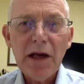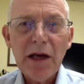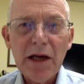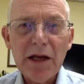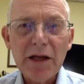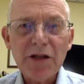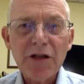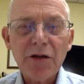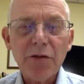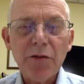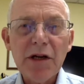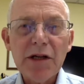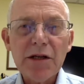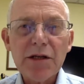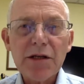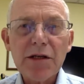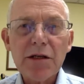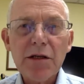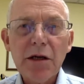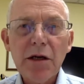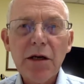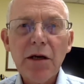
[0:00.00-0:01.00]

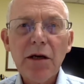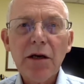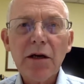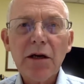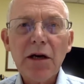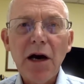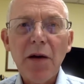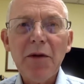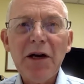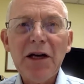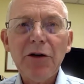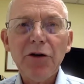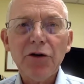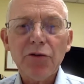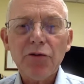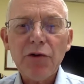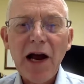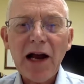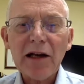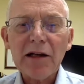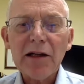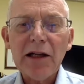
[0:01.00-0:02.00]
instruments coming
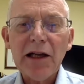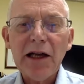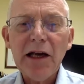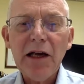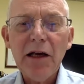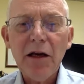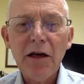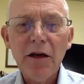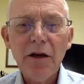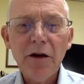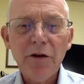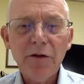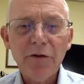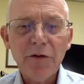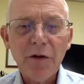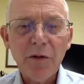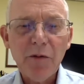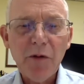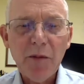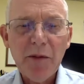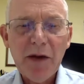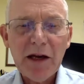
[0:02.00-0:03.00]
directly
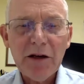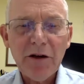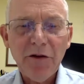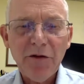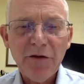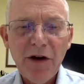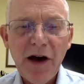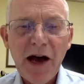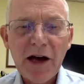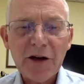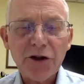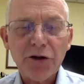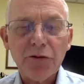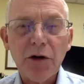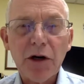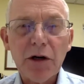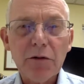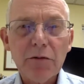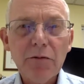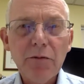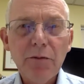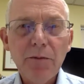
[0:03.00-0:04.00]
from the manufacturer.